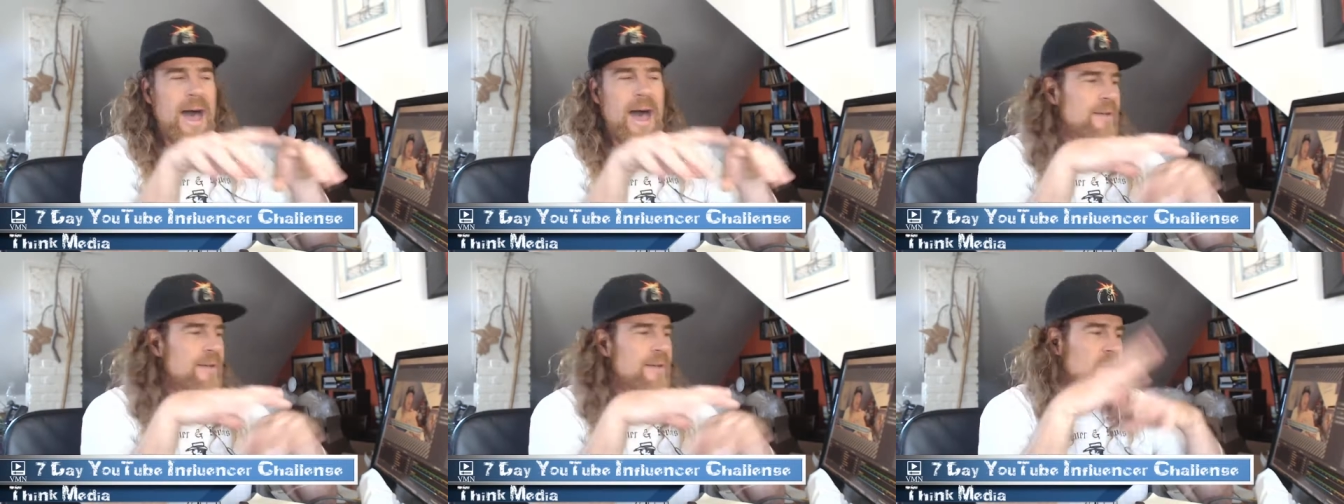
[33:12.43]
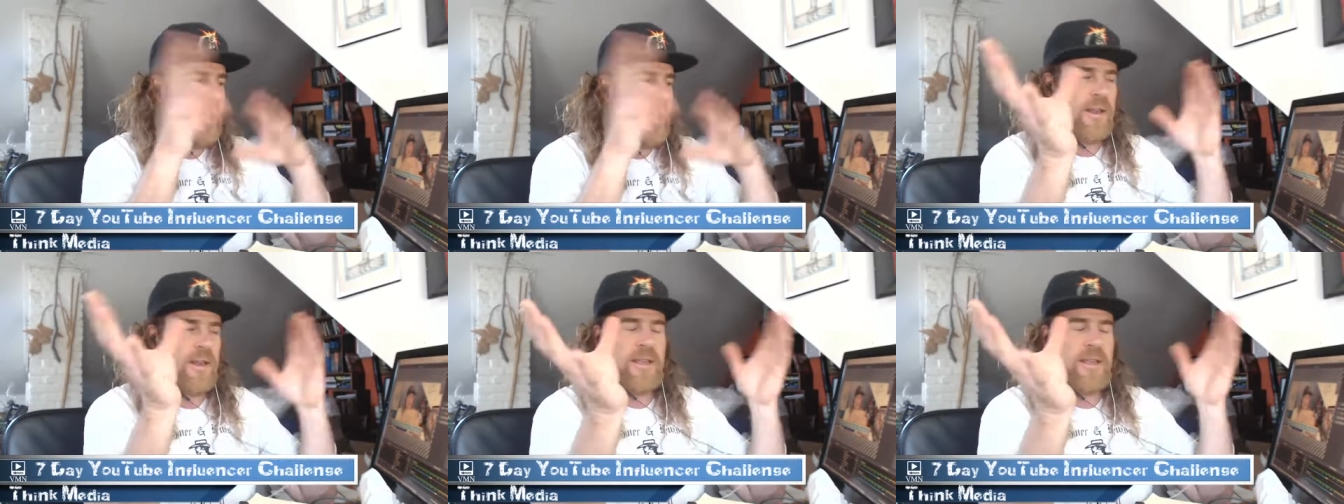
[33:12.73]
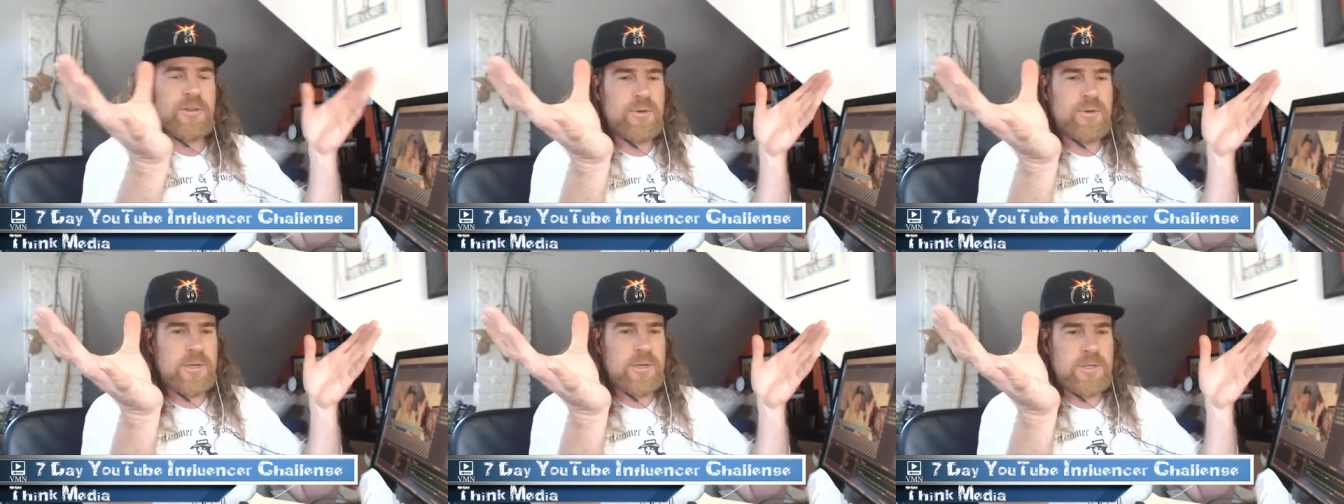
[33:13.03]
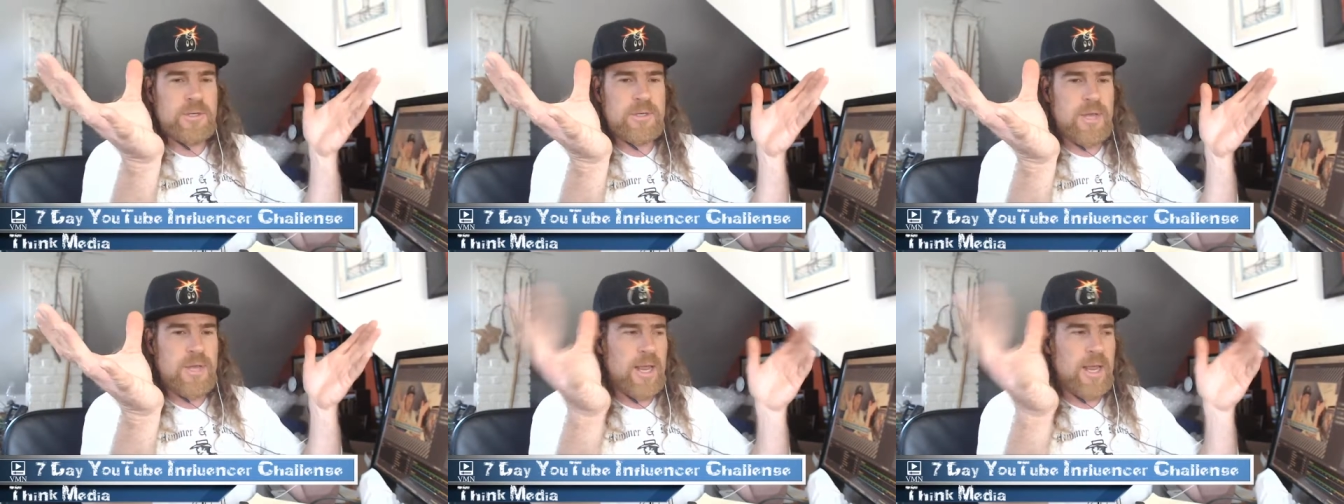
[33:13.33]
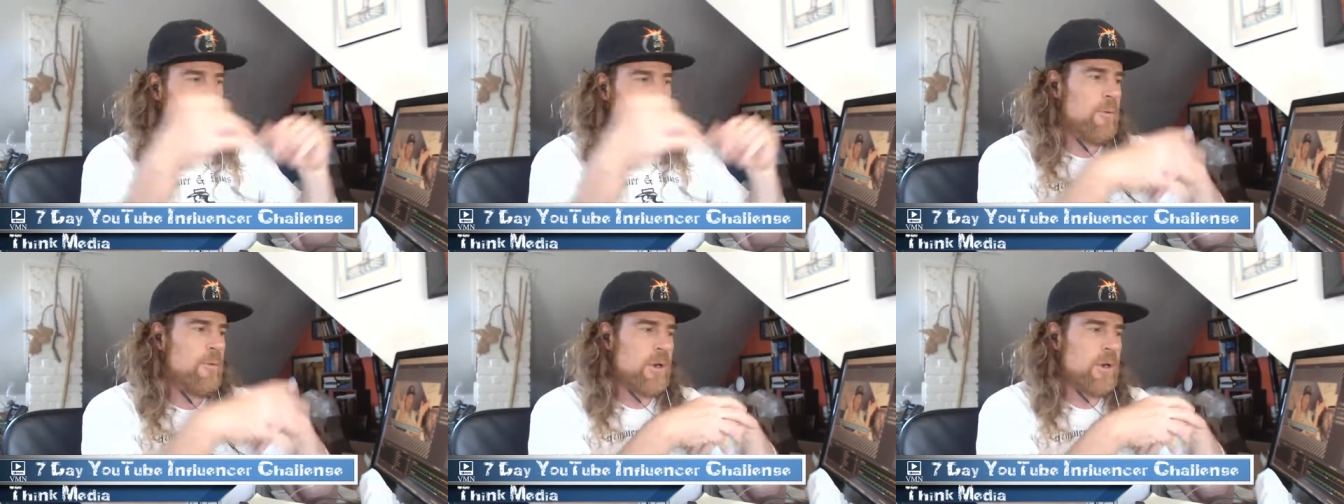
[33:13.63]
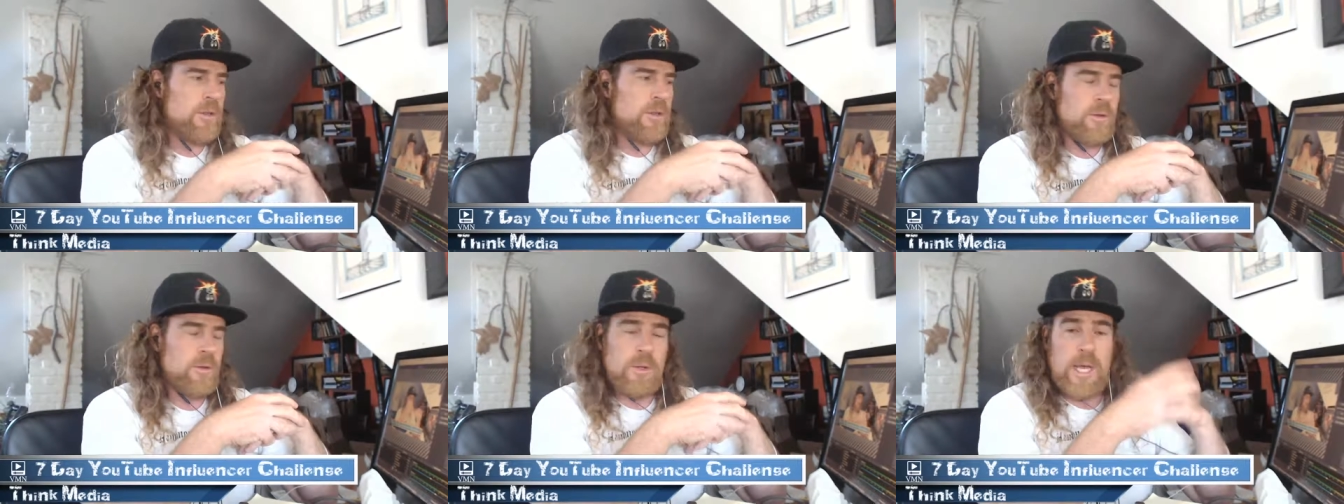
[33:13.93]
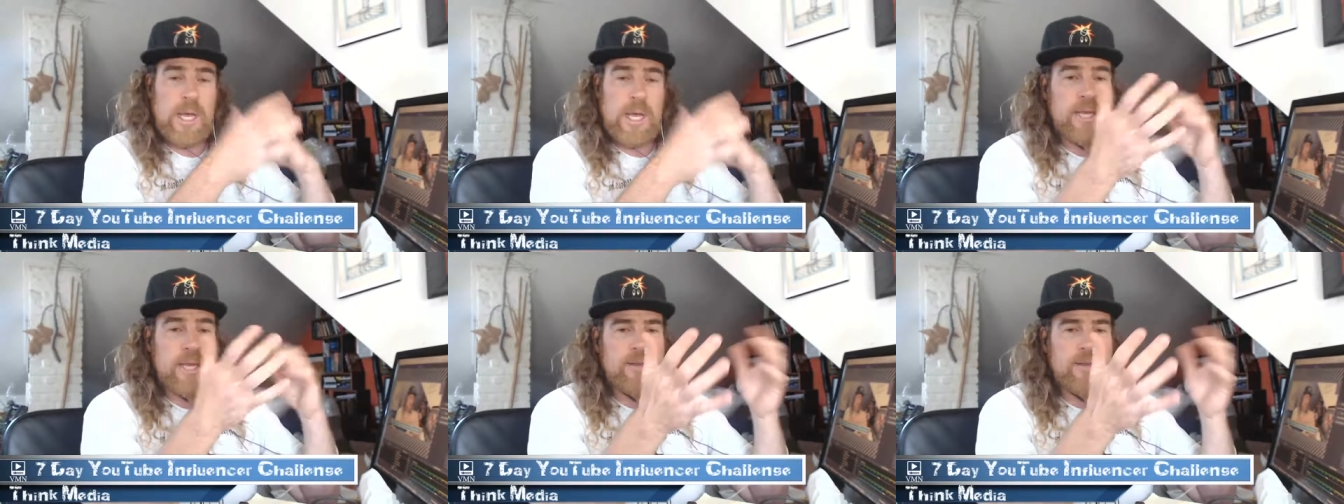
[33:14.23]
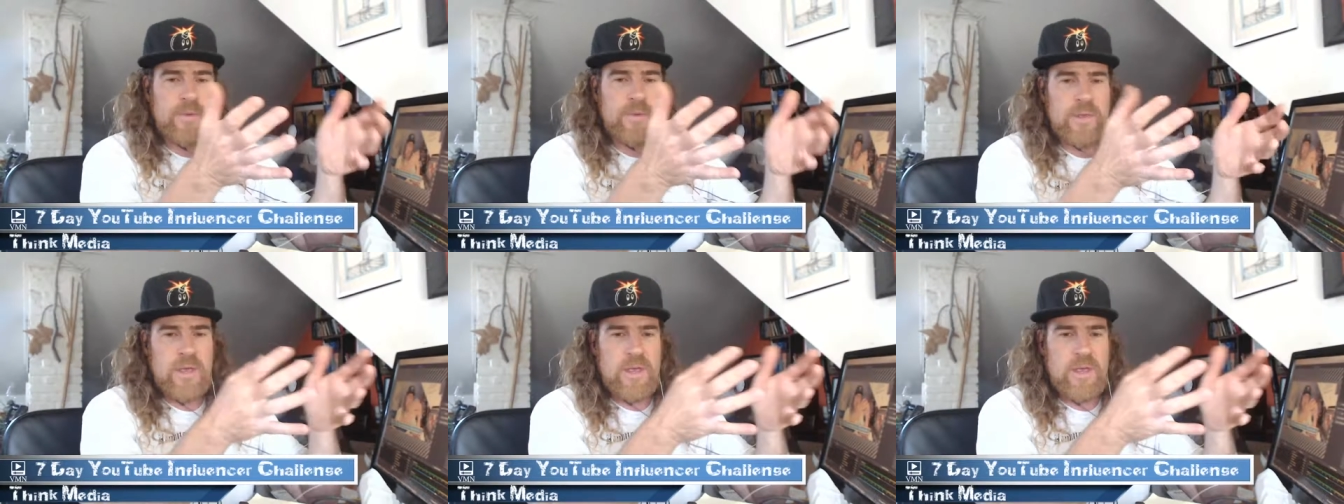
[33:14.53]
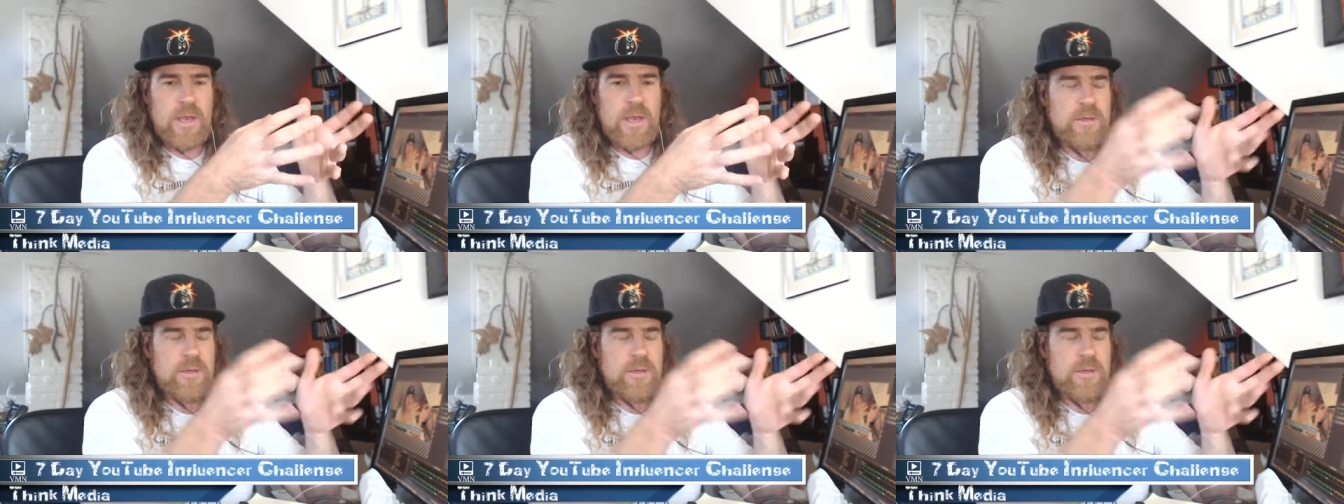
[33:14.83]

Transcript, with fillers: have a lot of interests, and I want to do a lot of different things.